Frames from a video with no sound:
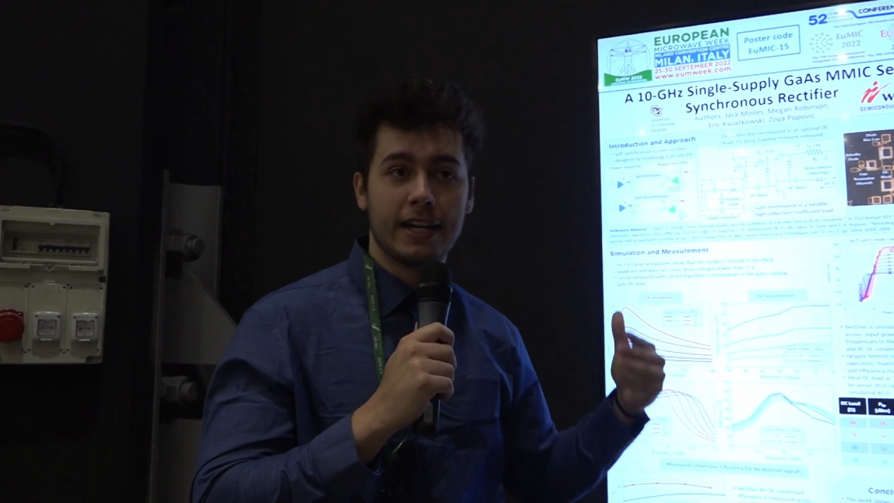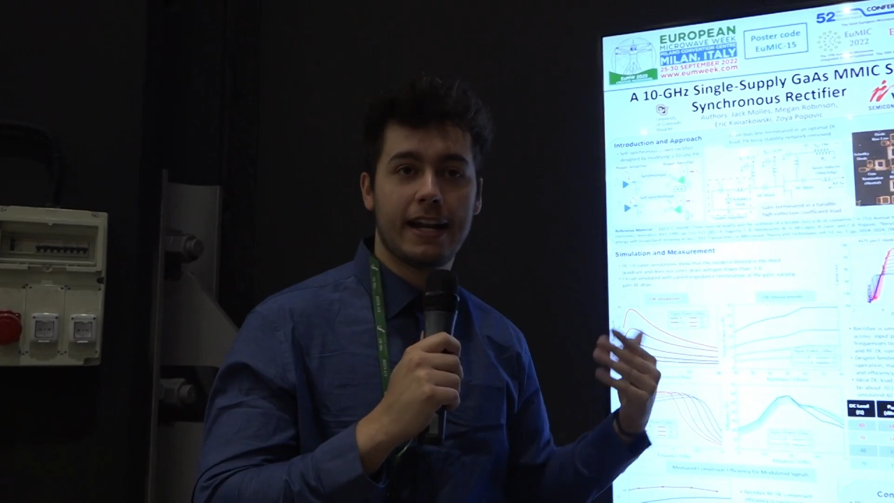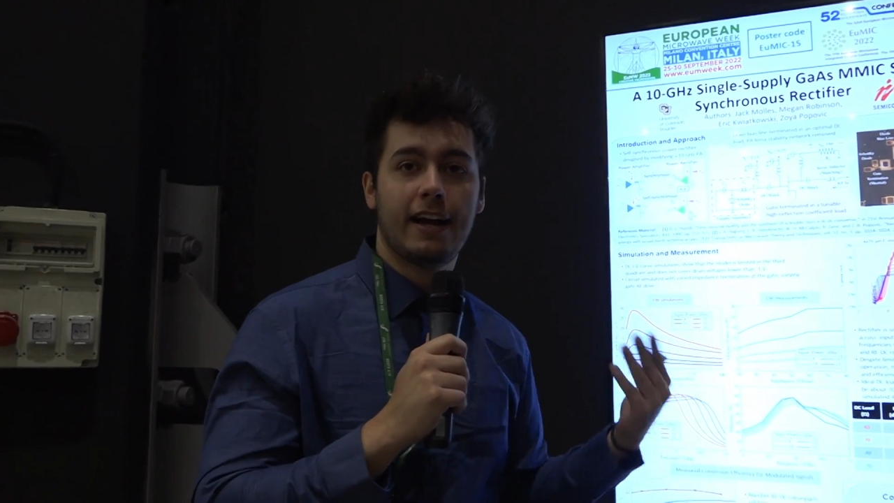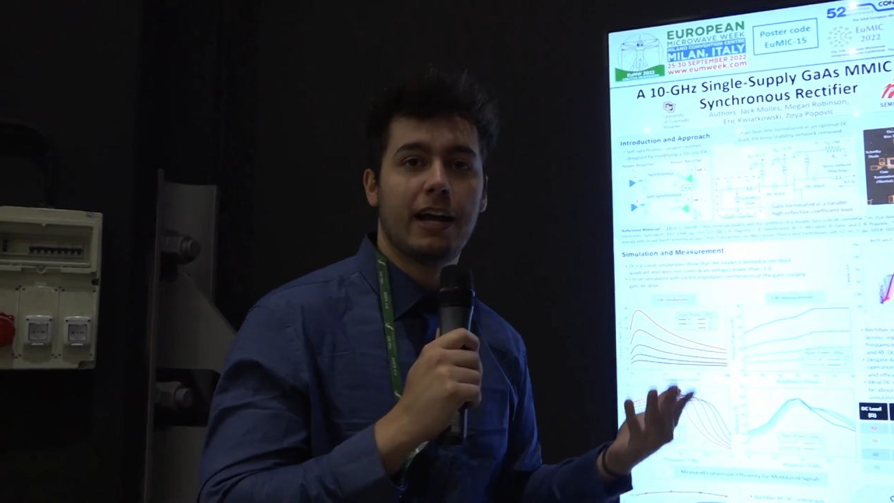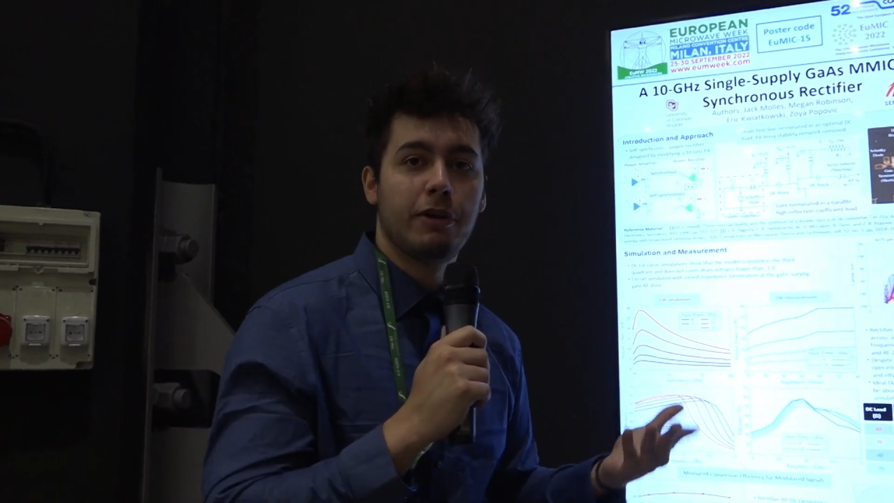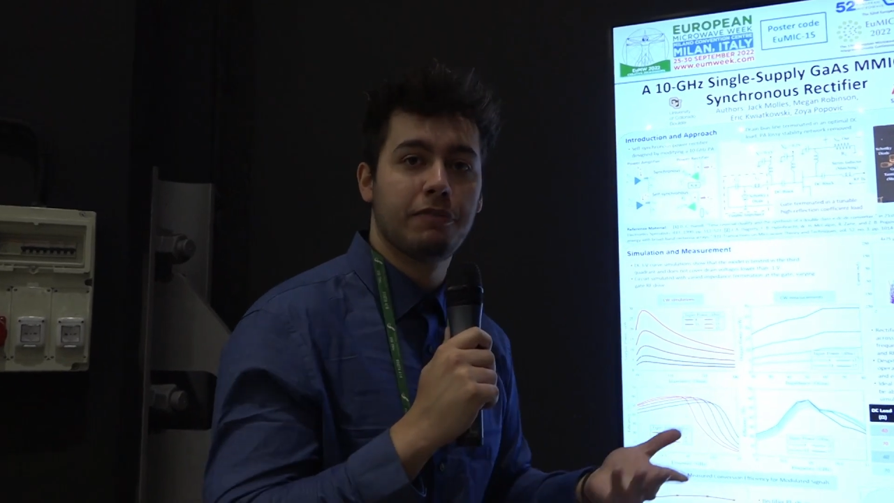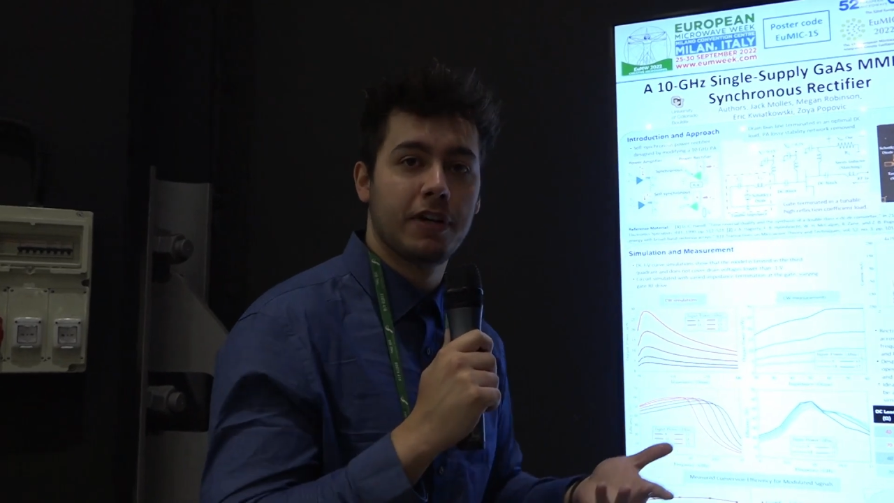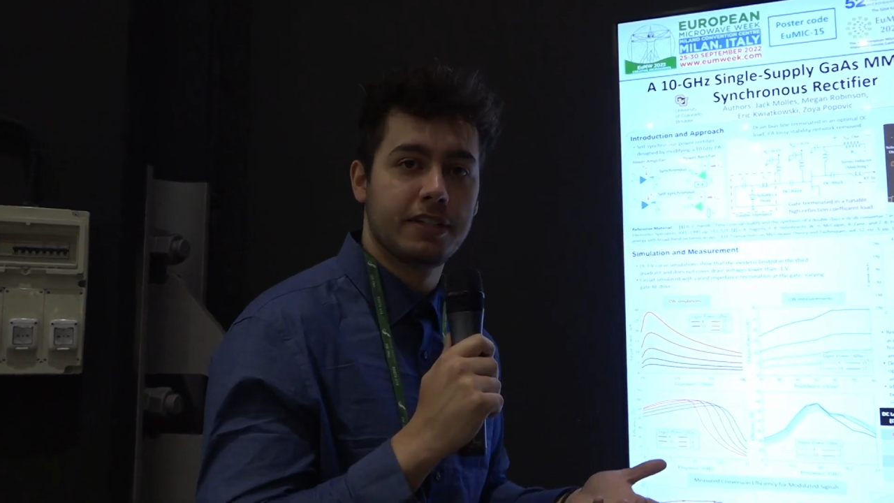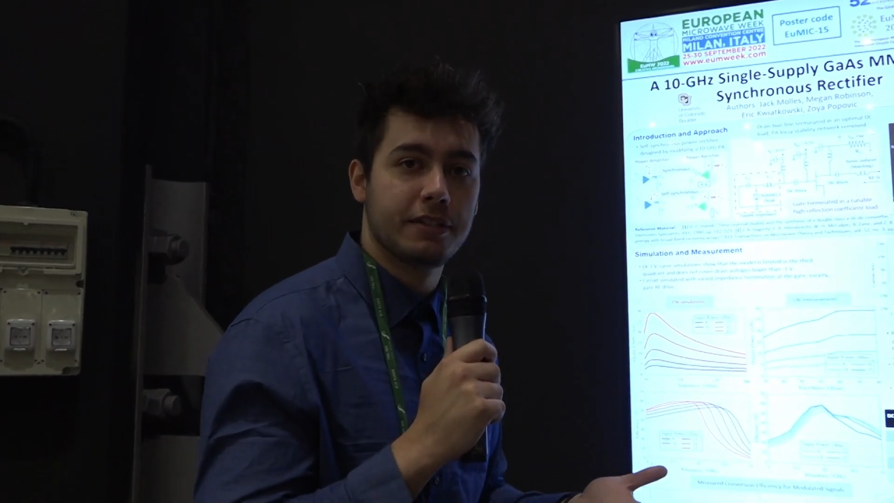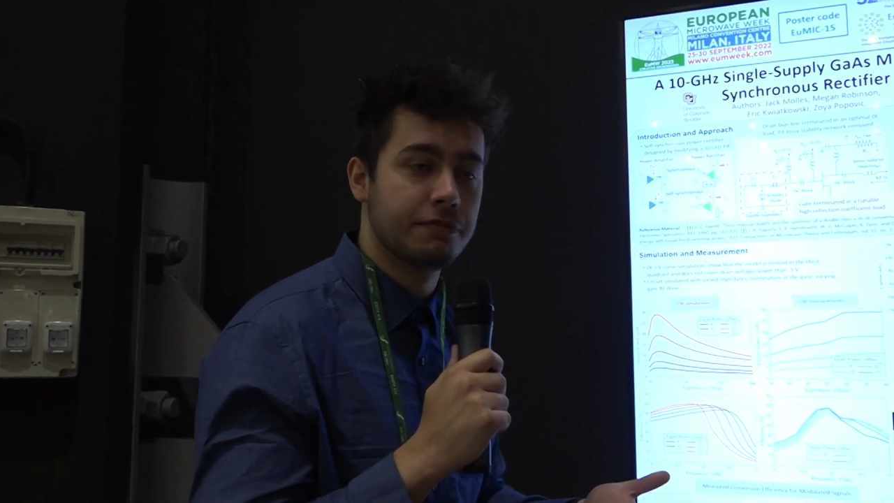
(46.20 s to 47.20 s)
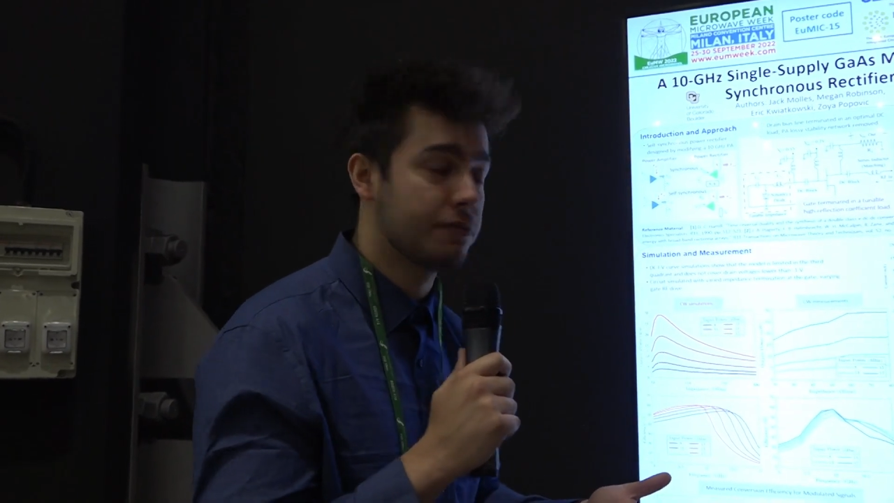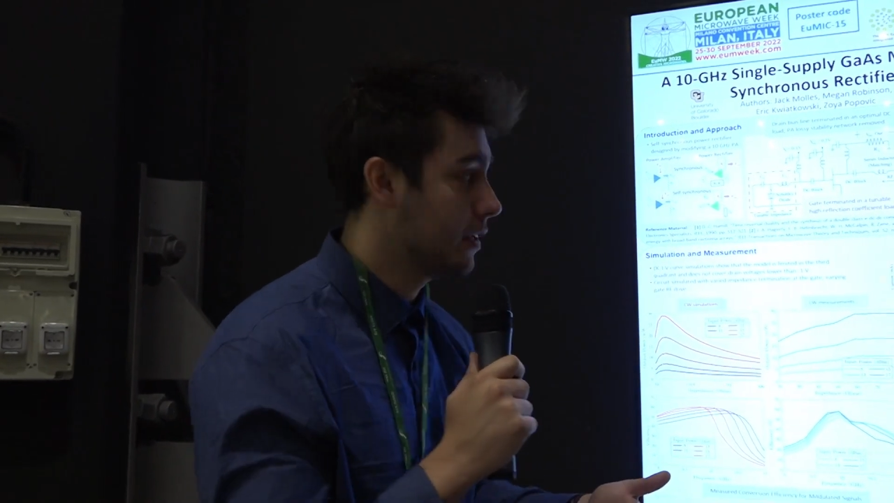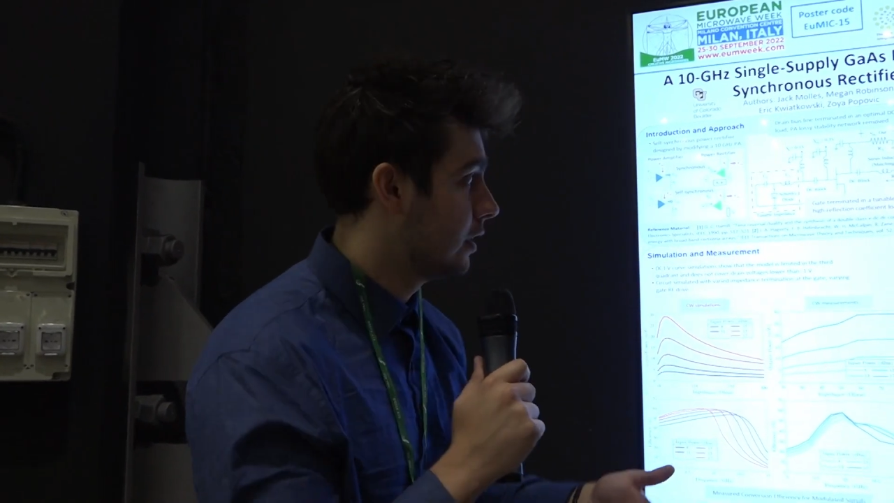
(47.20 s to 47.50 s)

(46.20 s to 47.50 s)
in a high reflective